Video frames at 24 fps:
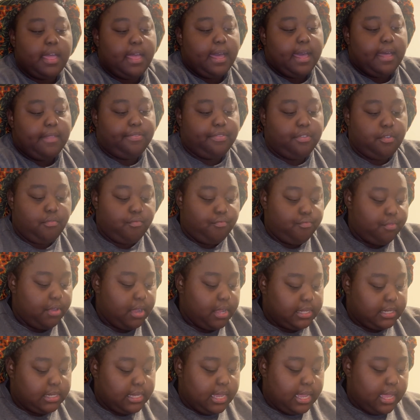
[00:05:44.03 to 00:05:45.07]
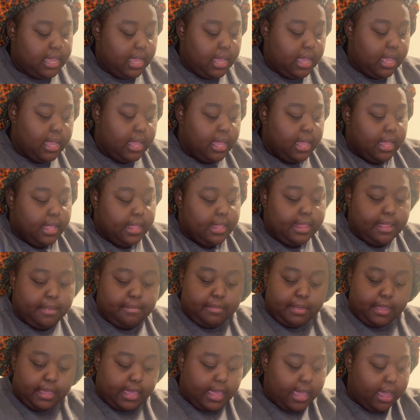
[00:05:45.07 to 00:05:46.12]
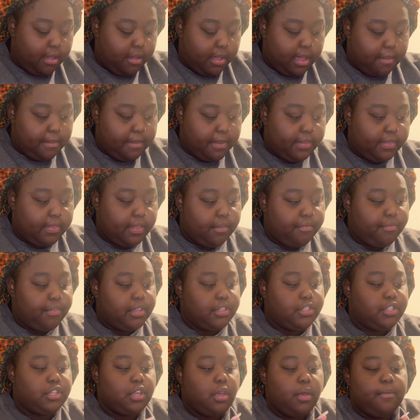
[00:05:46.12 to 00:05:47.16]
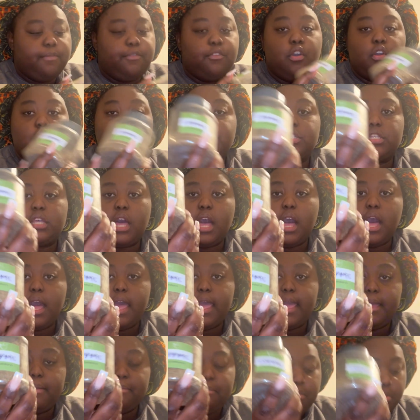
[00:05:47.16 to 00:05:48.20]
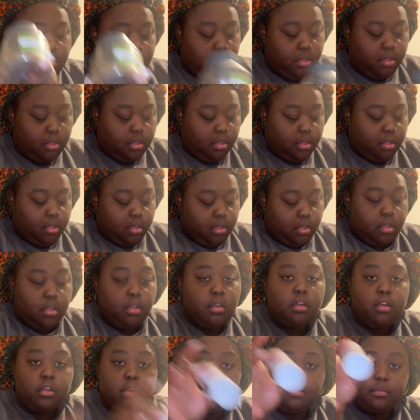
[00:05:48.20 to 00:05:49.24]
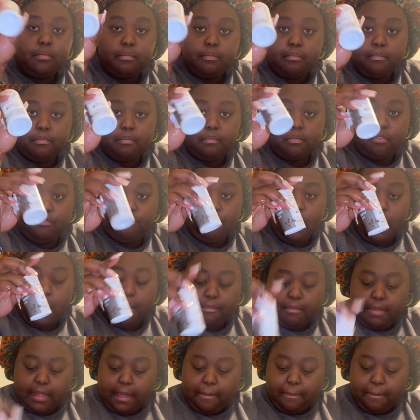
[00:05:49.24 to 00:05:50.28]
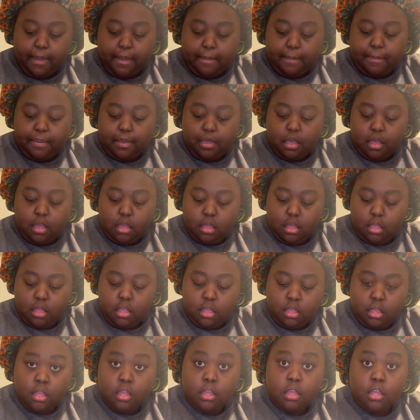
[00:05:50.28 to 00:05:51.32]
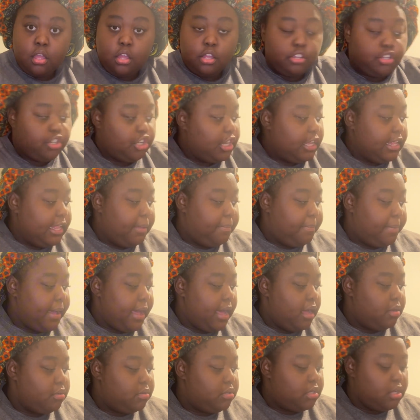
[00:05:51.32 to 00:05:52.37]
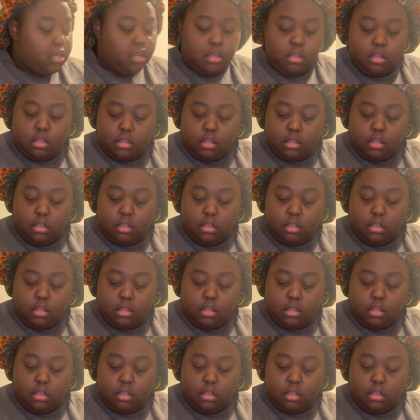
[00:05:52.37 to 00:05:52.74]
at the ready. Let me count how many there is. So I've got thyme, brown black pepper, chili powder,